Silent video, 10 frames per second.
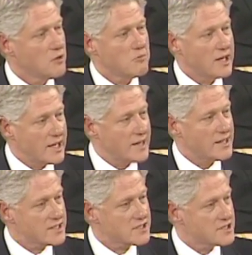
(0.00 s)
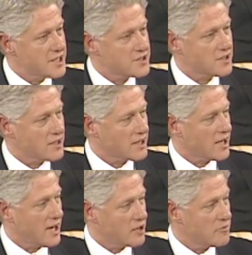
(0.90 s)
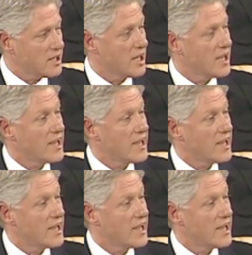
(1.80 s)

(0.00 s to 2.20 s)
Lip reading: But in this digital economy,